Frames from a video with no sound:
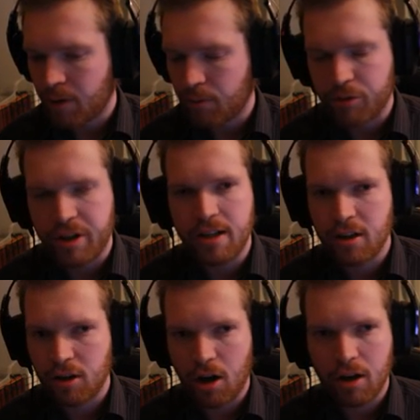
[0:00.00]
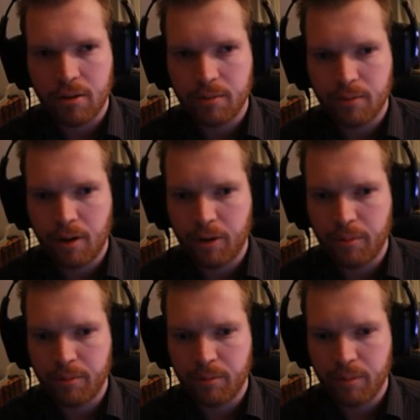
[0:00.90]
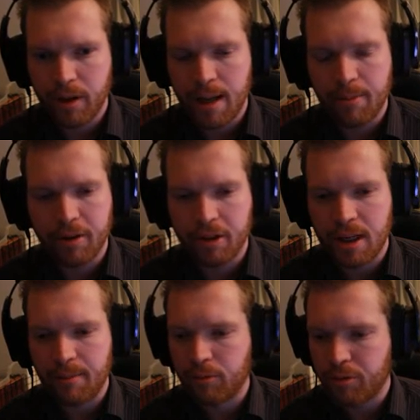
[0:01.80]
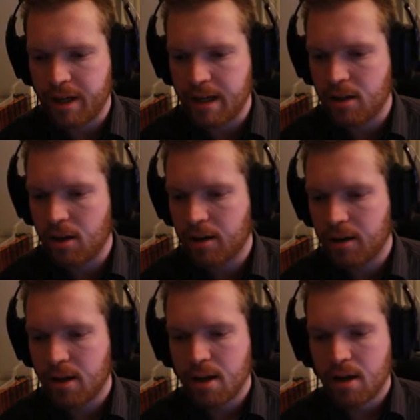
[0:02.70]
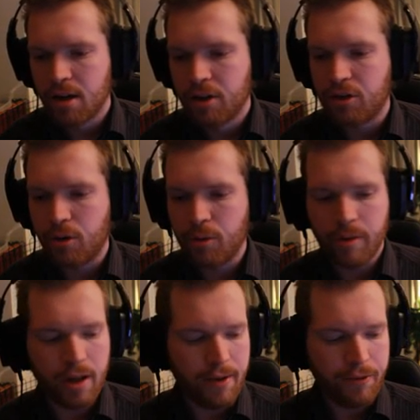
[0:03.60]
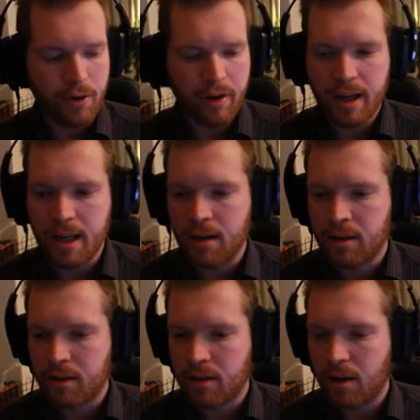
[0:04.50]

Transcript: Rotation lock, enable or disable rotation lock. So if you're in...